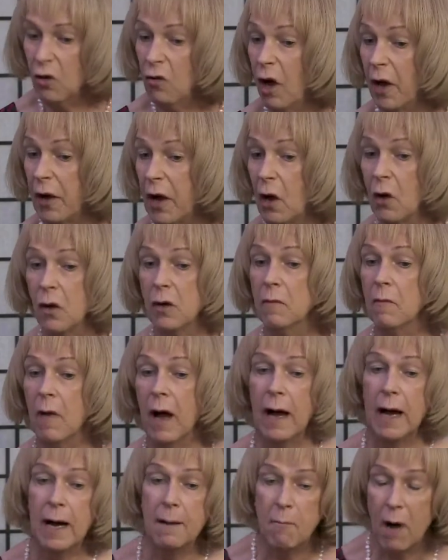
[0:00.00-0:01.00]
Righto.
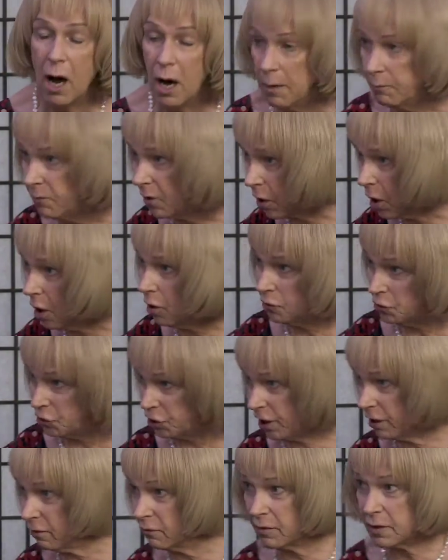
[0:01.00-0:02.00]
I'm the
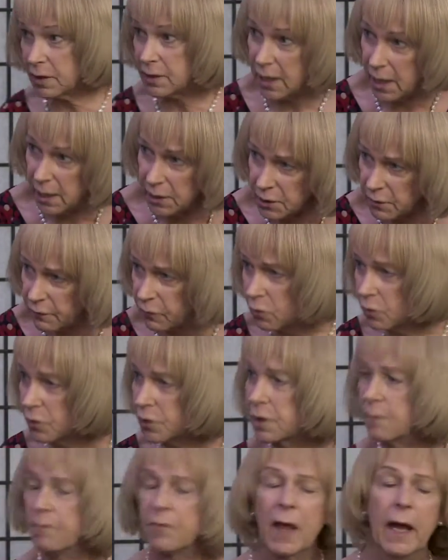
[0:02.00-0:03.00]
co-chair of the task
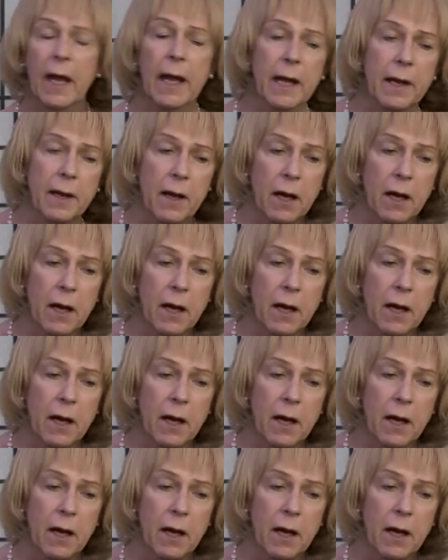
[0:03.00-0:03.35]
force, and